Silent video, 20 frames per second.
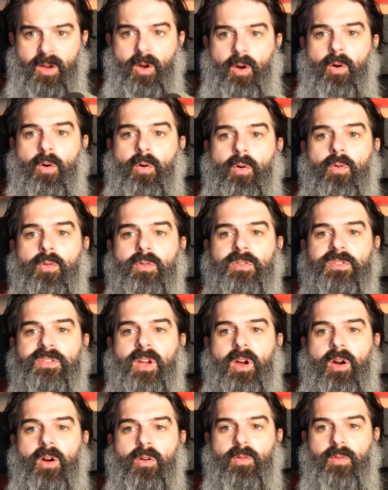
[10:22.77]

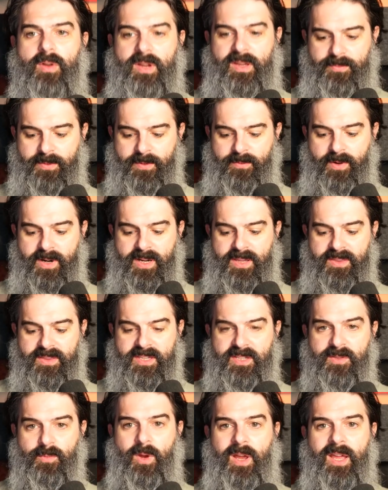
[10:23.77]
Also, if we run it
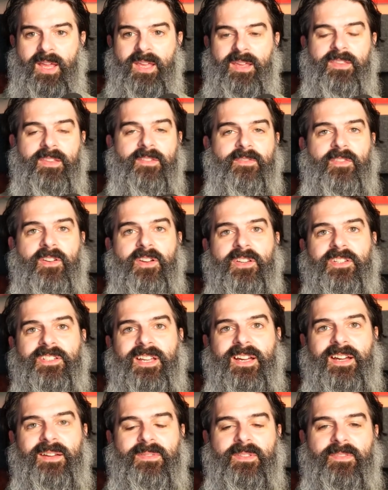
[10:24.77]
this way, the first
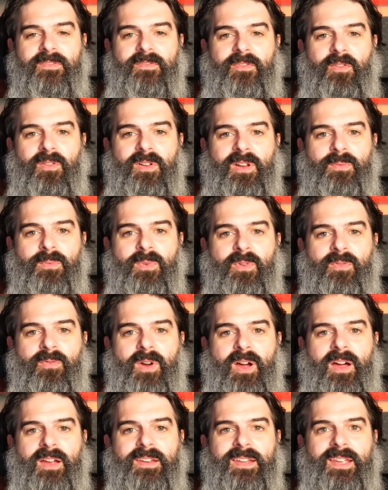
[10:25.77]
time the for loop will
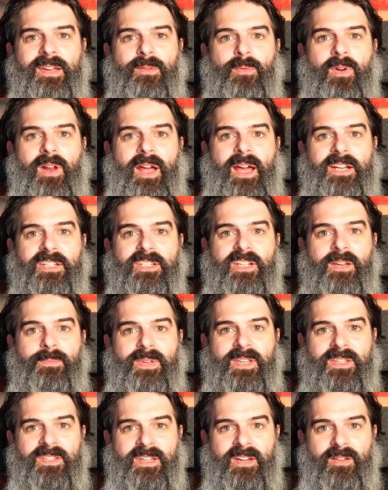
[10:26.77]
run, it will actually
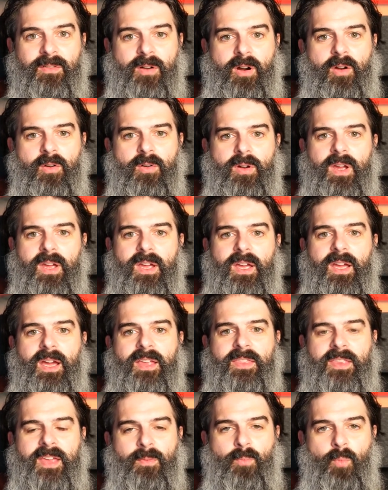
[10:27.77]
be 0,
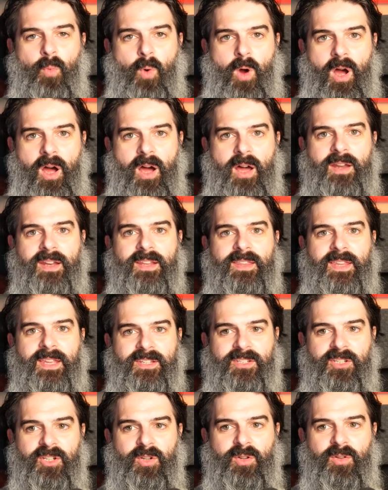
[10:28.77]
and then 1, and then
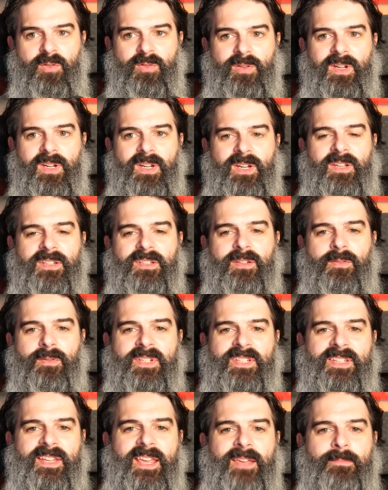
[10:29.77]
2. So it'd
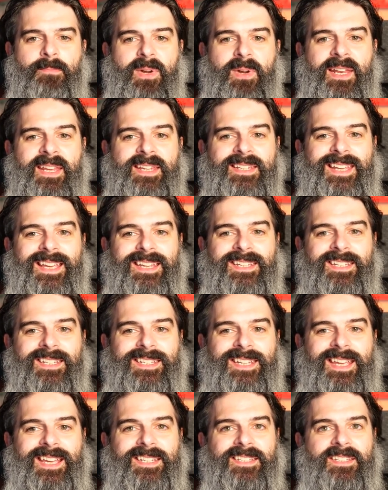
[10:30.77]
say, please enter
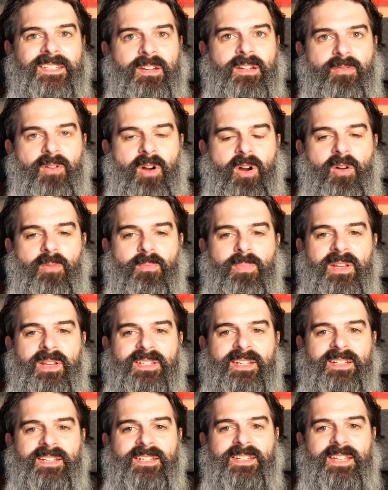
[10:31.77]
test 0, please
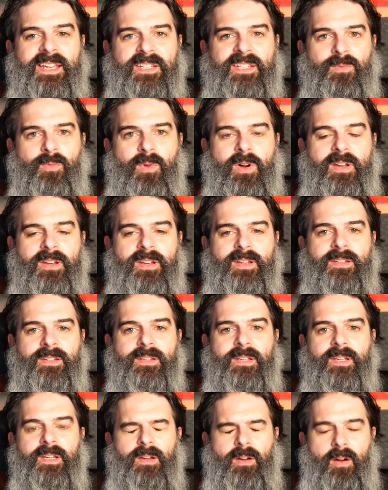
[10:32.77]
enter test 1. And
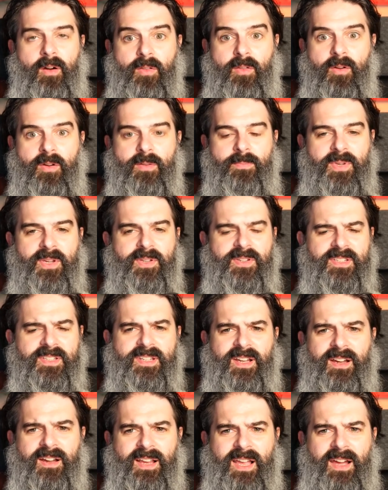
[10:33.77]
although computers
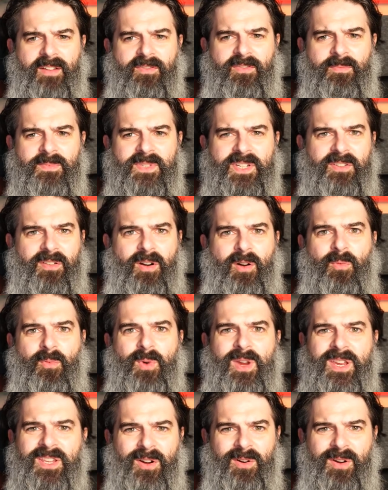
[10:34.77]
start count from 0,
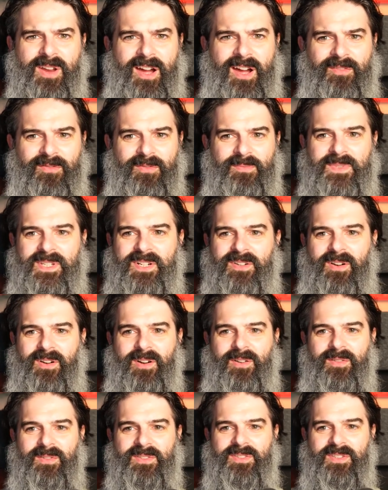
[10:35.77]
we don't count from
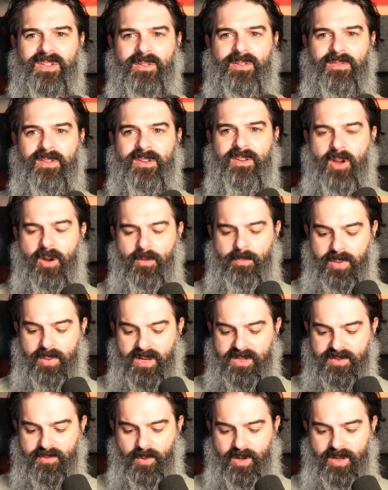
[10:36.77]
0. So if you go
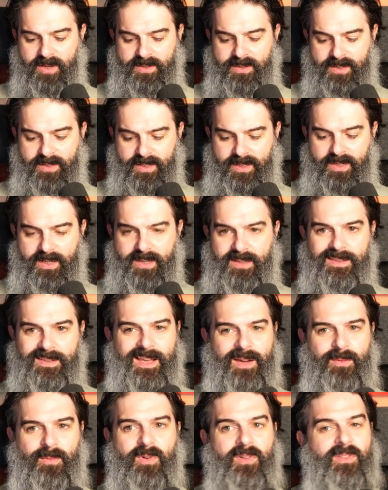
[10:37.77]
+1,
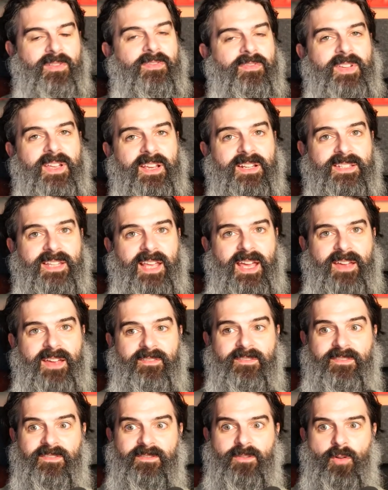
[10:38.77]
that will fix that
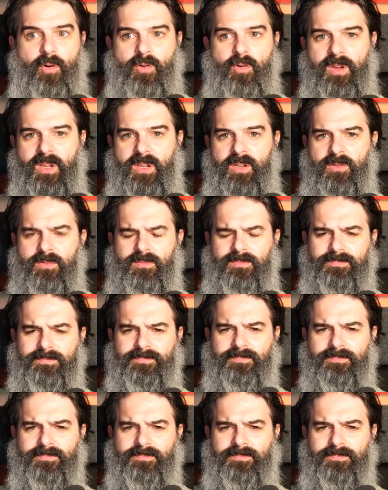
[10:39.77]
for you.